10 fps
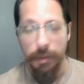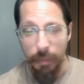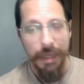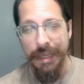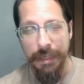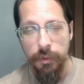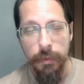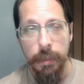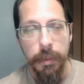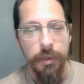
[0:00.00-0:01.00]
I'm not going to get too
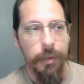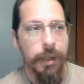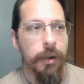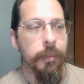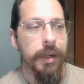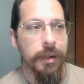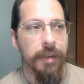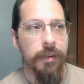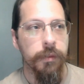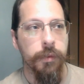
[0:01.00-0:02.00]
deep into it here, but it does
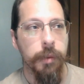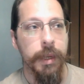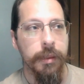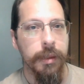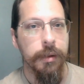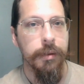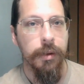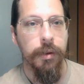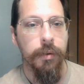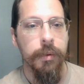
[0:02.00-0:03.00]
have a format that,
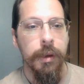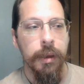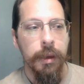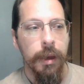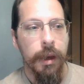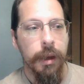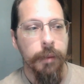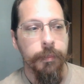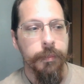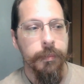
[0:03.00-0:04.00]
you know,
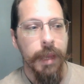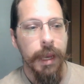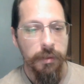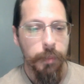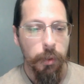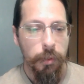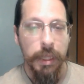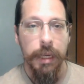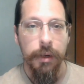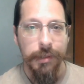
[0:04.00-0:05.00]
um, has both
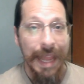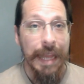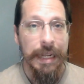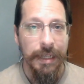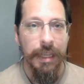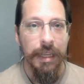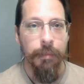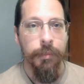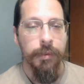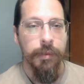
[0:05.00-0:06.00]
players and
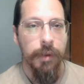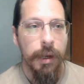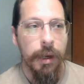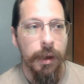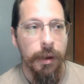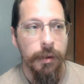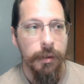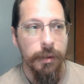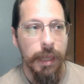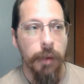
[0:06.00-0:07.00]
teams uh,
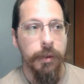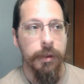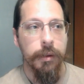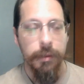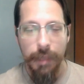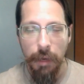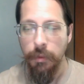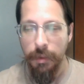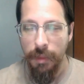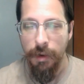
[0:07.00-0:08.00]
count a,
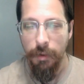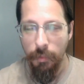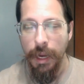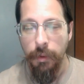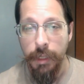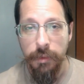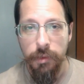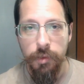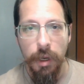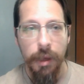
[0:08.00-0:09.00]
count their round as
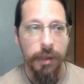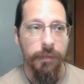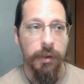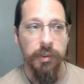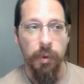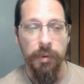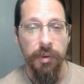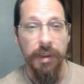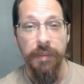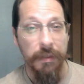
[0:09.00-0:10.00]
a draw if their scores
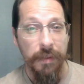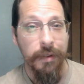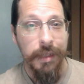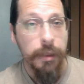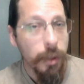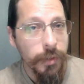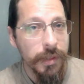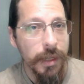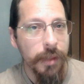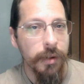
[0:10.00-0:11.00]
are even fairly close
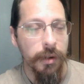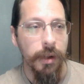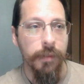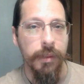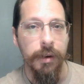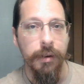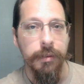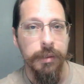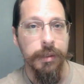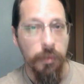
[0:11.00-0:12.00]
together, not if they're
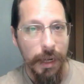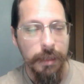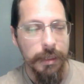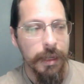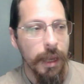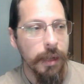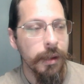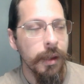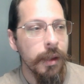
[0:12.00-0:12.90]
directly tied.